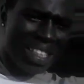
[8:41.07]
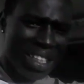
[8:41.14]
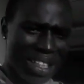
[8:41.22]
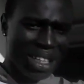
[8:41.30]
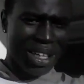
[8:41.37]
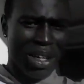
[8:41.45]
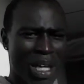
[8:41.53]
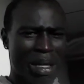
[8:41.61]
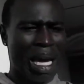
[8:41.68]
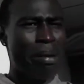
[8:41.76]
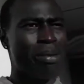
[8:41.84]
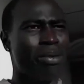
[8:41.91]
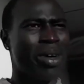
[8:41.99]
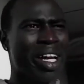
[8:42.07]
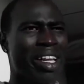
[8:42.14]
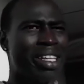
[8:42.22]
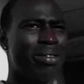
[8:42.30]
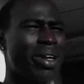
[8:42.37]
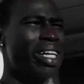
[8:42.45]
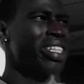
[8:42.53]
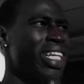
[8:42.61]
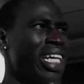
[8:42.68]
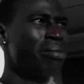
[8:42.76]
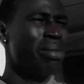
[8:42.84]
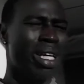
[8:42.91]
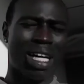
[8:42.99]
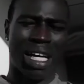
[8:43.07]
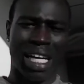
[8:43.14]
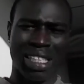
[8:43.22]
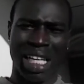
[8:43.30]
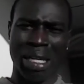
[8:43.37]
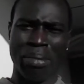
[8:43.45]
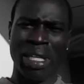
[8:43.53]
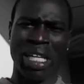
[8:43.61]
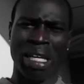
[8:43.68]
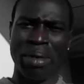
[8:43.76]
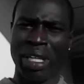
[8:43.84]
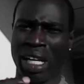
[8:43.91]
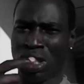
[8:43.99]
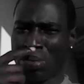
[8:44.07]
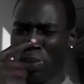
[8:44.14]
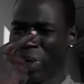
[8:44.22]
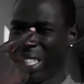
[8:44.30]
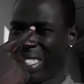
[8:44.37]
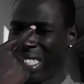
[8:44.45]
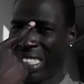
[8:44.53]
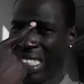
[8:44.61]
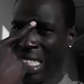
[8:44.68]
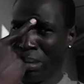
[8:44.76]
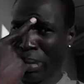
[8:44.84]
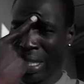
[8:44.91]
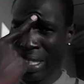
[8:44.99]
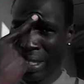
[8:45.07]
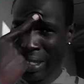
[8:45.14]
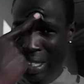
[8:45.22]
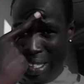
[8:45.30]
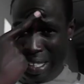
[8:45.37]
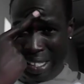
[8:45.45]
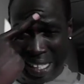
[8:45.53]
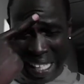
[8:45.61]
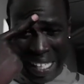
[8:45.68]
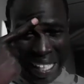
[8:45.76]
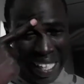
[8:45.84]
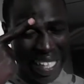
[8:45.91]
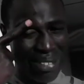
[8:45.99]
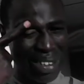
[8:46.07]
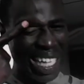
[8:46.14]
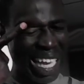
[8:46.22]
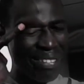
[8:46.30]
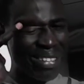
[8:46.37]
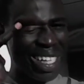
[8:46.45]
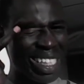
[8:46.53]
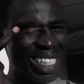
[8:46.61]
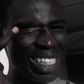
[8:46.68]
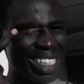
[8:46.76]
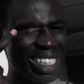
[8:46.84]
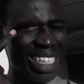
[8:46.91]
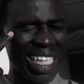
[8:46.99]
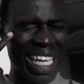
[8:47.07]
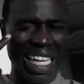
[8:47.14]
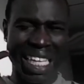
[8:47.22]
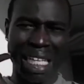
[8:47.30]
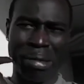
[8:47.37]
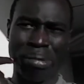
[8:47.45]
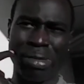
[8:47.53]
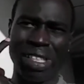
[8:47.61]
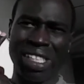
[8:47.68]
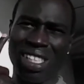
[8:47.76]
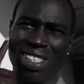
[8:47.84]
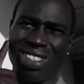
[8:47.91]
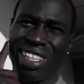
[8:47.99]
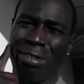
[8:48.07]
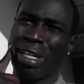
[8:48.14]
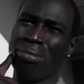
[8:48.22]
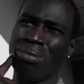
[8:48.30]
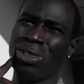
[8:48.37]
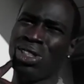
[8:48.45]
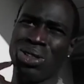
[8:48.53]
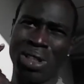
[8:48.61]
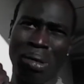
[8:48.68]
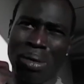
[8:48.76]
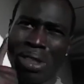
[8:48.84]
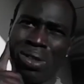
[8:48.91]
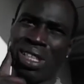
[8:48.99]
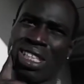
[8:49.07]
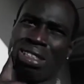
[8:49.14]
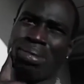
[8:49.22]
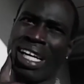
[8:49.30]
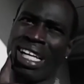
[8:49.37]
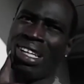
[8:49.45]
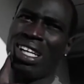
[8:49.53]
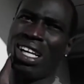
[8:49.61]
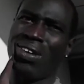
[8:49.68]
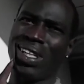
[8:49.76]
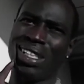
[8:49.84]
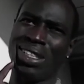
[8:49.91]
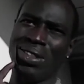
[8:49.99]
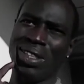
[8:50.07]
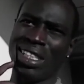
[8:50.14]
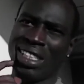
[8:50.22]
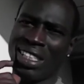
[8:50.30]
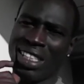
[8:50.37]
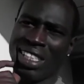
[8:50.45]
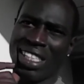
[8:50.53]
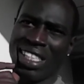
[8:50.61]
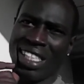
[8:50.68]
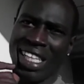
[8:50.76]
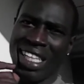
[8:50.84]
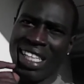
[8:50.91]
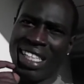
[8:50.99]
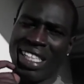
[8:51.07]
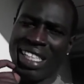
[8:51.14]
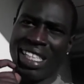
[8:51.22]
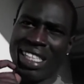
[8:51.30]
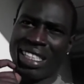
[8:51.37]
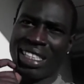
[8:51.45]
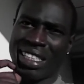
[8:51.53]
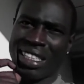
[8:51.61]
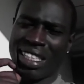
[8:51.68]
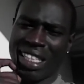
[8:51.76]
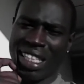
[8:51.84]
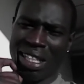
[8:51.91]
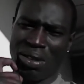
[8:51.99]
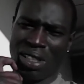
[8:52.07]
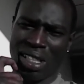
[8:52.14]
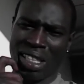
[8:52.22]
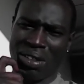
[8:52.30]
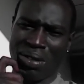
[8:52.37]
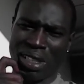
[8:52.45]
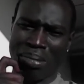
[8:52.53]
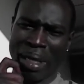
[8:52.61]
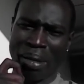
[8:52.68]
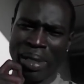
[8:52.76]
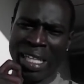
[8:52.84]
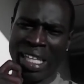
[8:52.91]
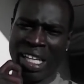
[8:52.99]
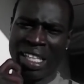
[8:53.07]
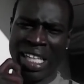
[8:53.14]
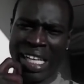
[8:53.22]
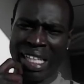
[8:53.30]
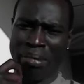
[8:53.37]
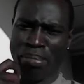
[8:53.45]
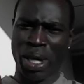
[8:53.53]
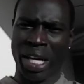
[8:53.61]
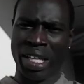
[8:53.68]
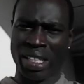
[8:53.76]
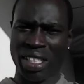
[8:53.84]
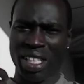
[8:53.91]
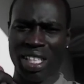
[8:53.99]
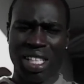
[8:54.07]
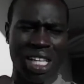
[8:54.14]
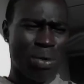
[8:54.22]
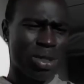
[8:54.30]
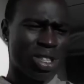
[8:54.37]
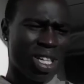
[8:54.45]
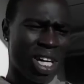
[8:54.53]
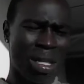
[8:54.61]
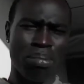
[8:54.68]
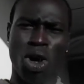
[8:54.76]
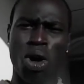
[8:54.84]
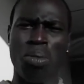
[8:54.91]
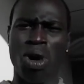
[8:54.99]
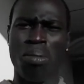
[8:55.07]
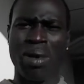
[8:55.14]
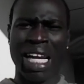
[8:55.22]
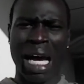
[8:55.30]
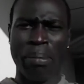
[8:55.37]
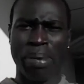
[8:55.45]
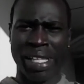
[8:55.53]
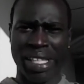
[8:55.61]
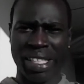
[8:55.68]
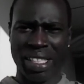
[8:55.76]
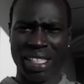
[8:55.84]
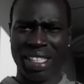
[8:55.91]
You know, it happened right at the right time. I started becoming an entrepreneur at 16, but not, I didn't really have nothing until that came. So I'm like, I'm, I'm gonna do this, man. I, I want to do this. And uh, it was the, it was a make money online product. It was called Mobile Monopoly.